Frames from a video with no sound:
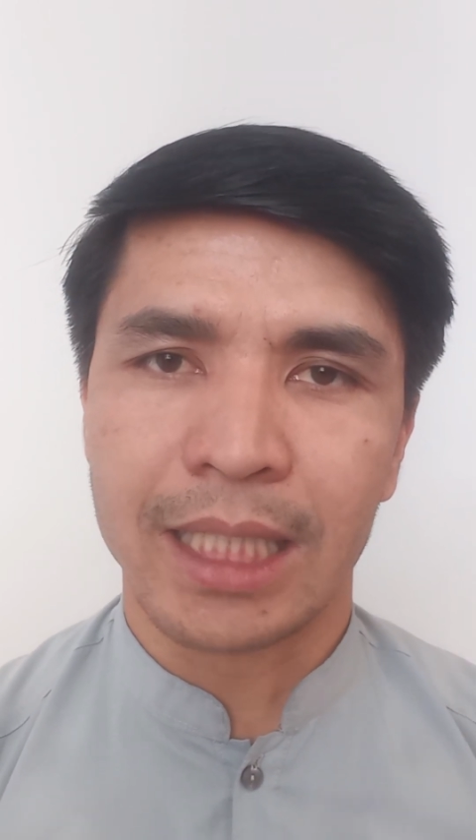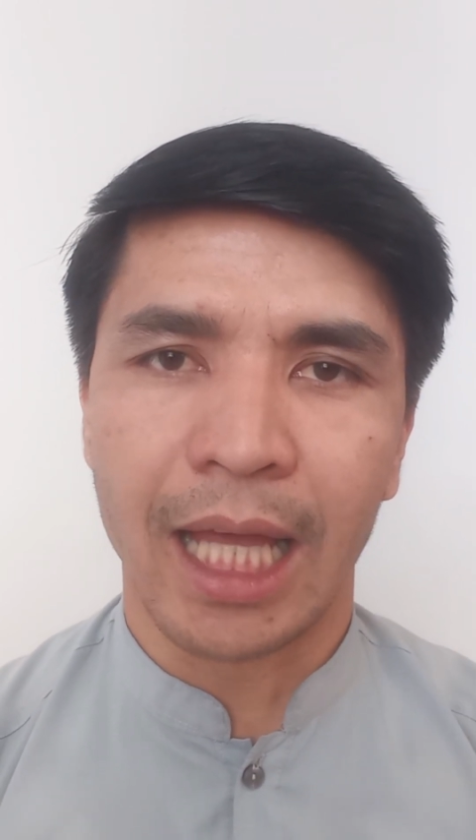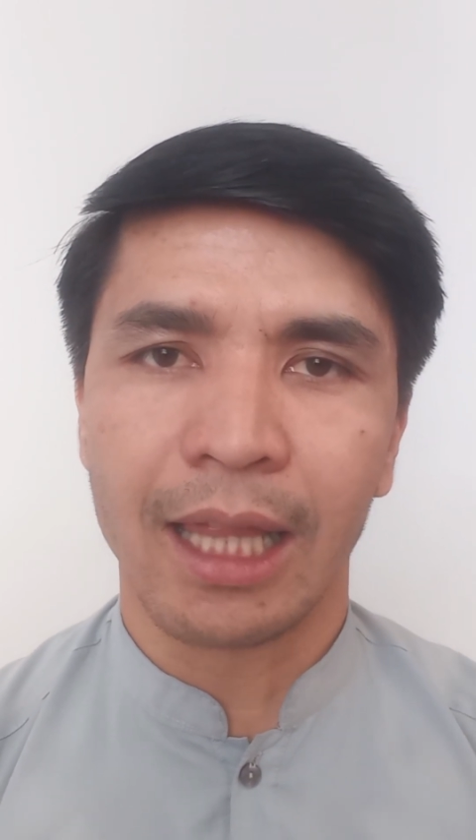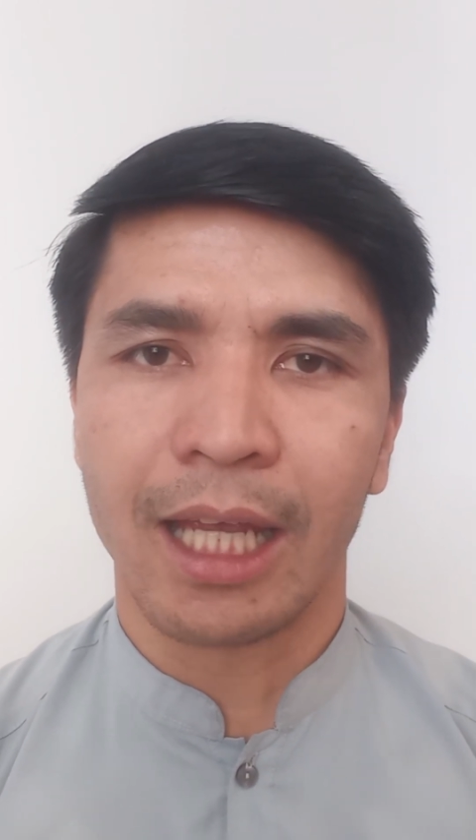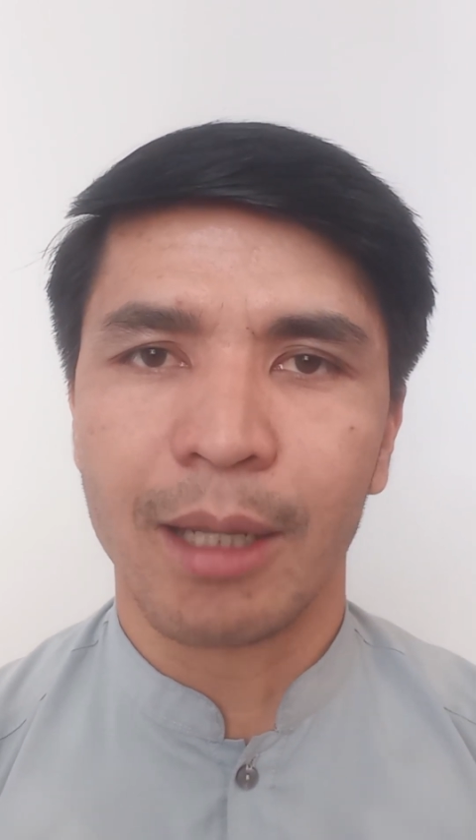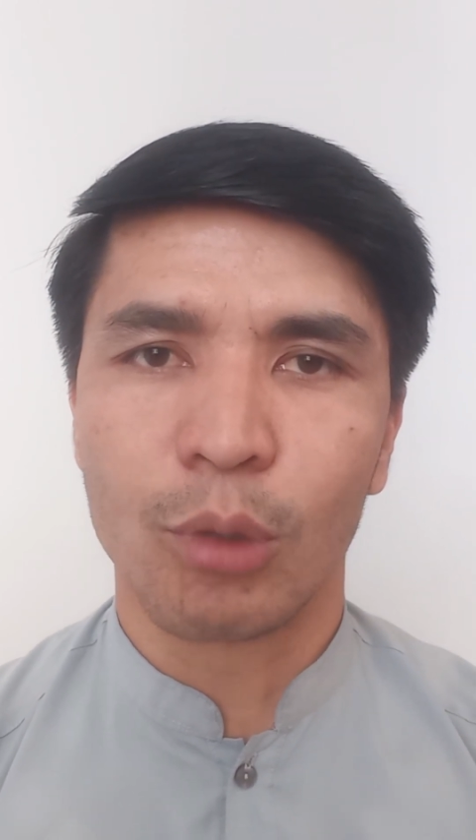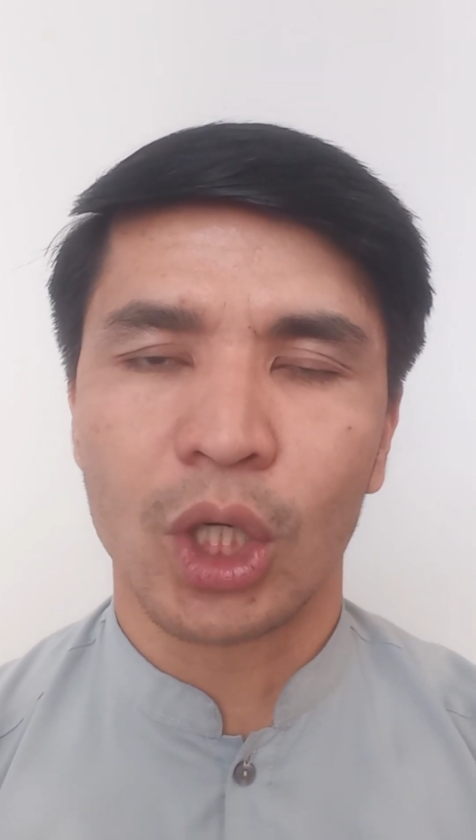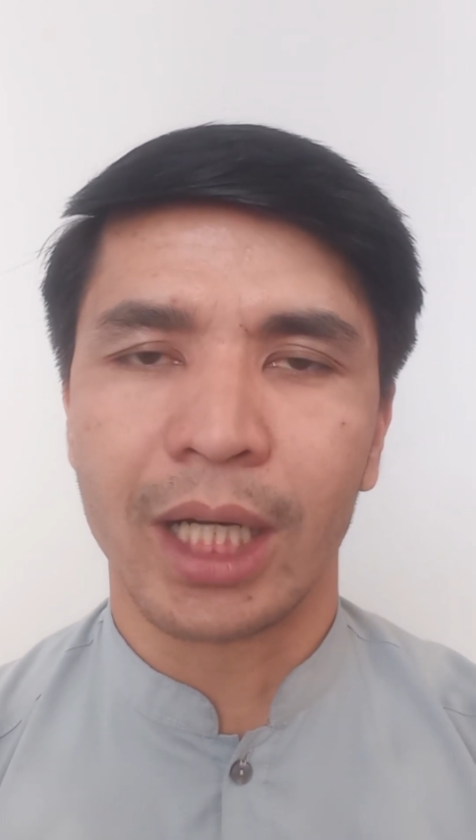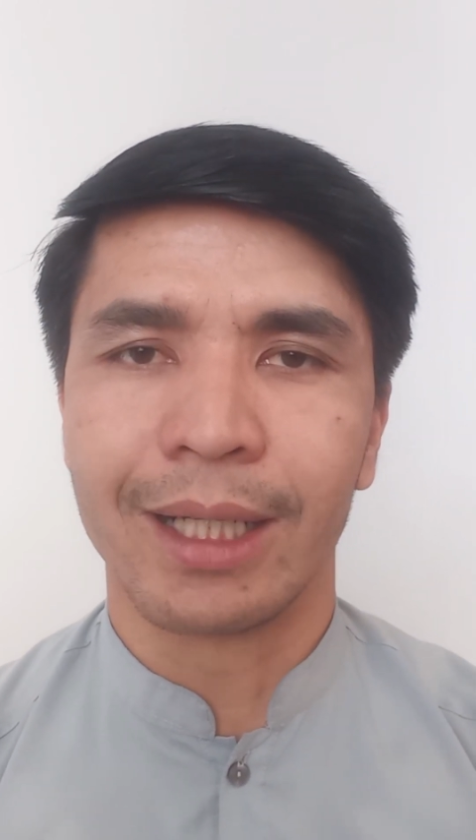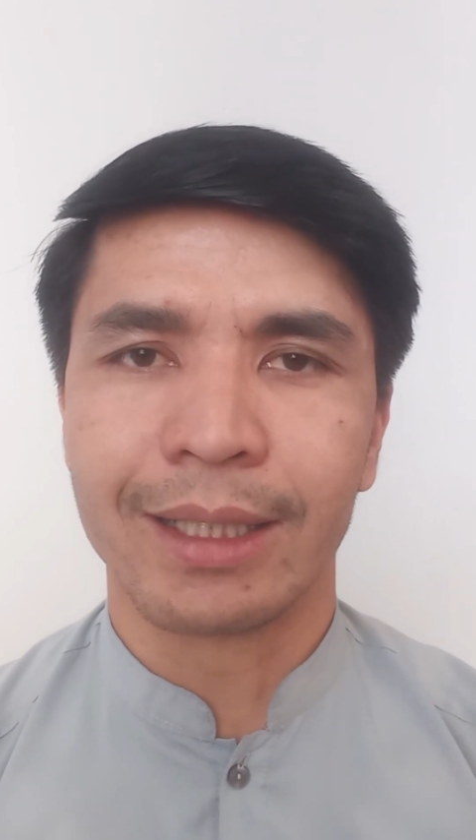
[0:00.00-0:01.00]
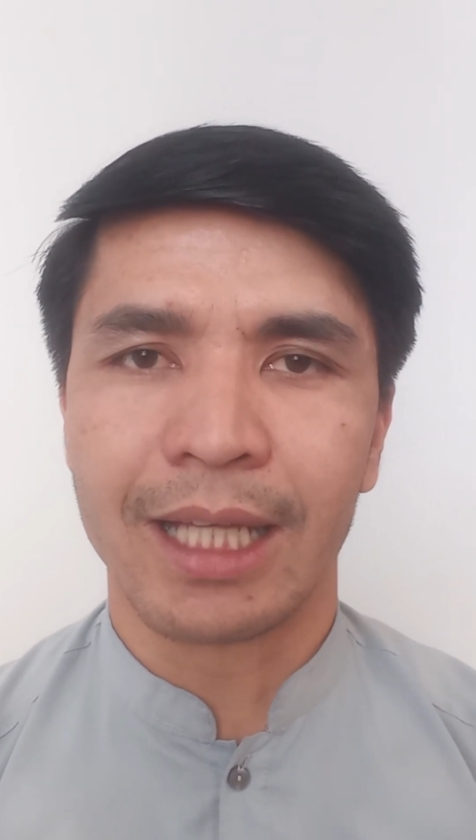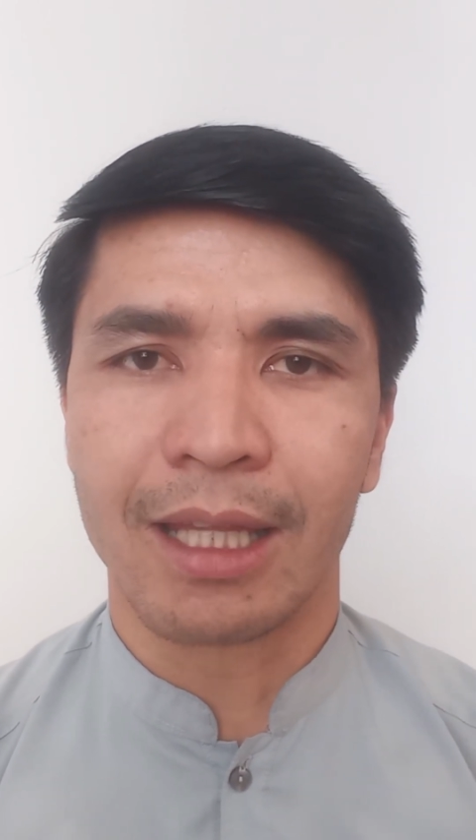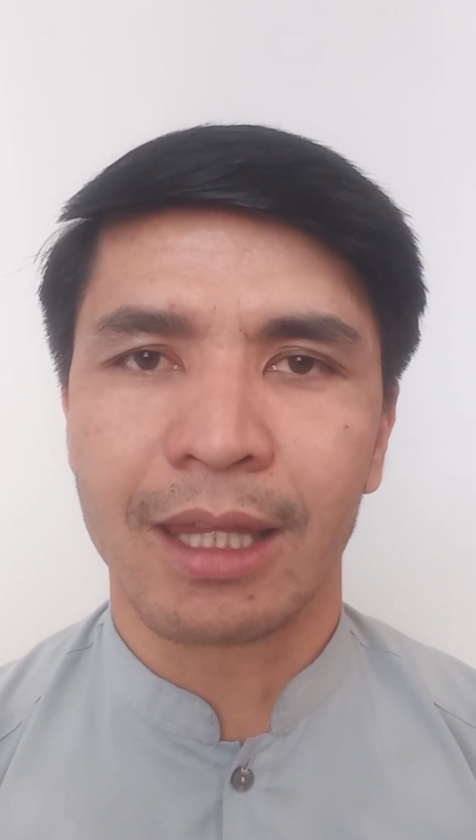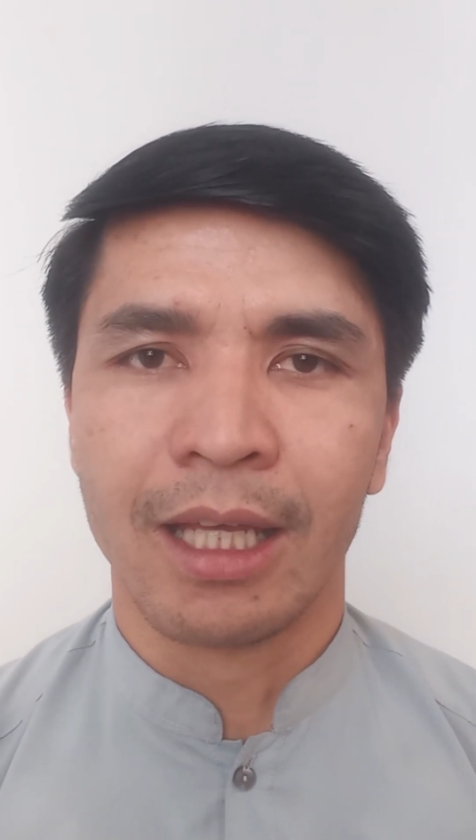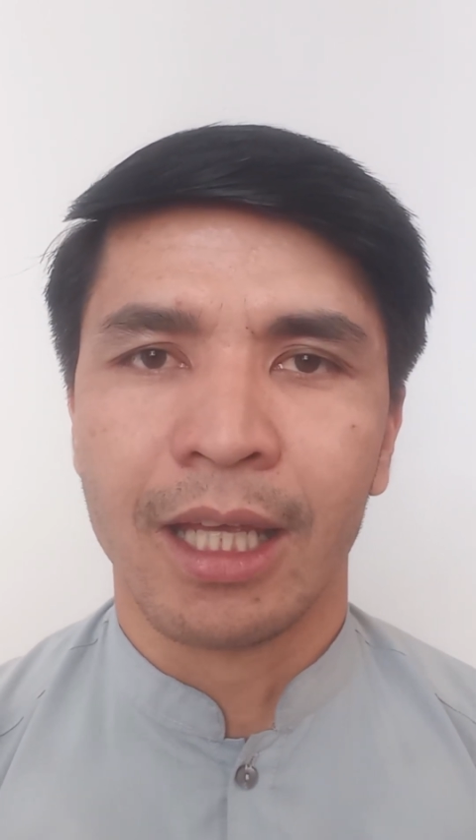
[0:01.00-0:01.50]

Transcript: tell him or her that